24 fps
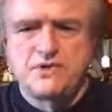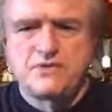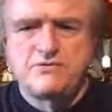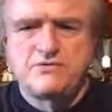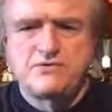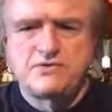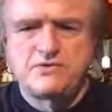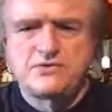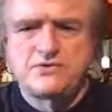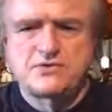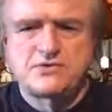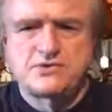
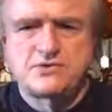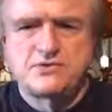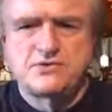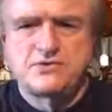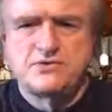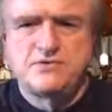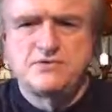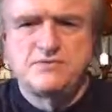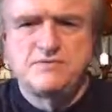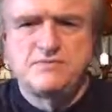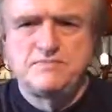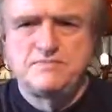with a
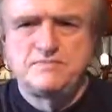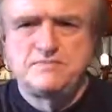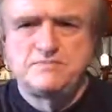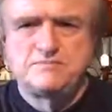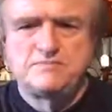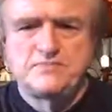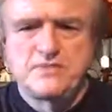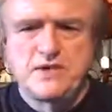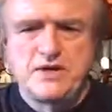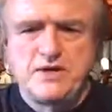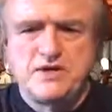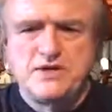screw
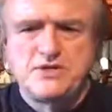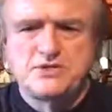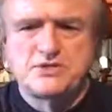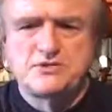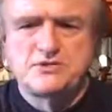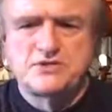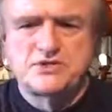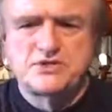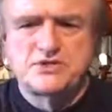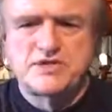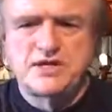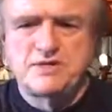
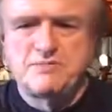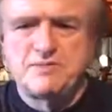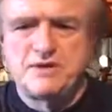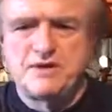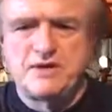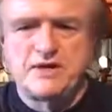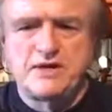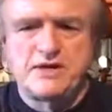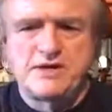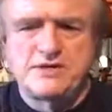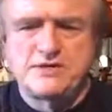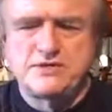to
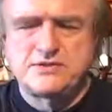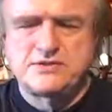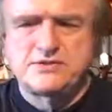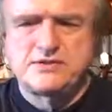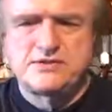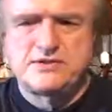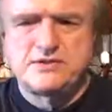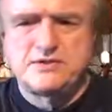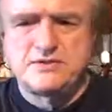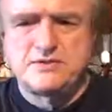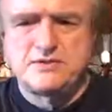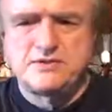
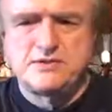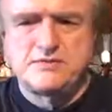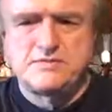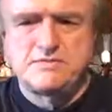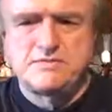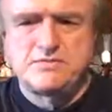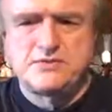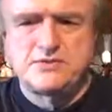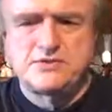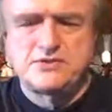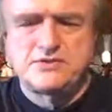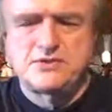stabilize the
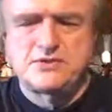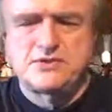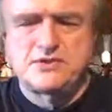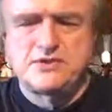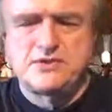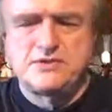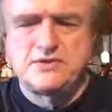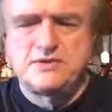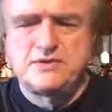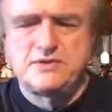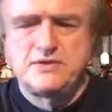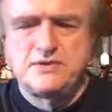
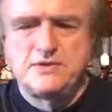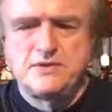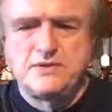position,